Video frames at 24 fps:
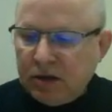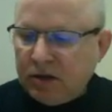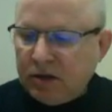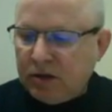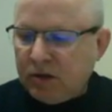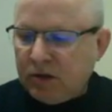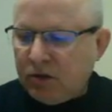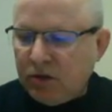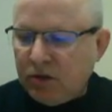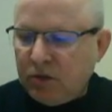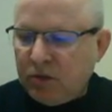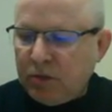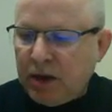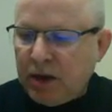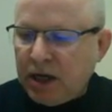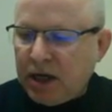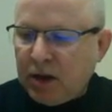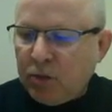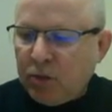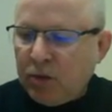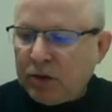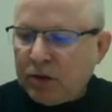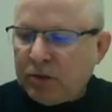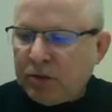you may not
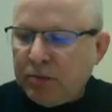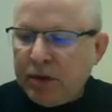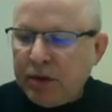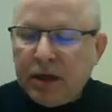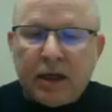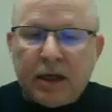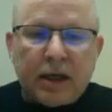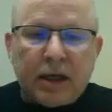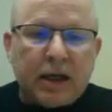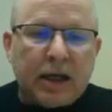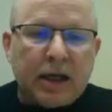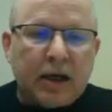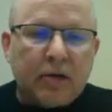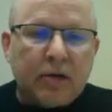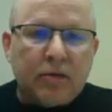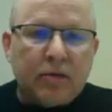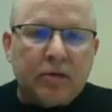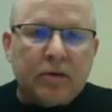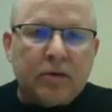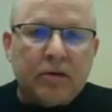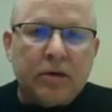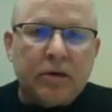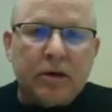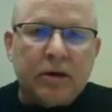want to be an
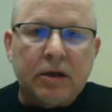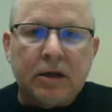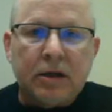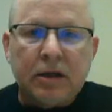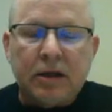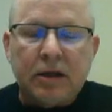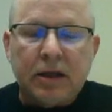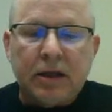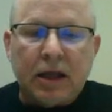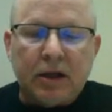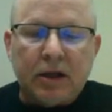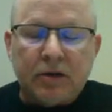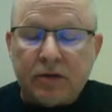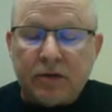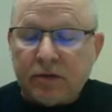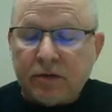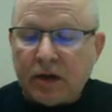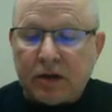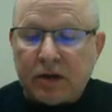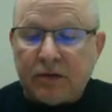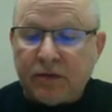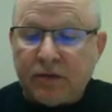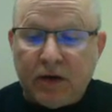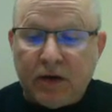accountant, and
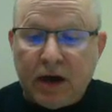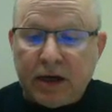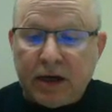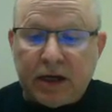that's fine.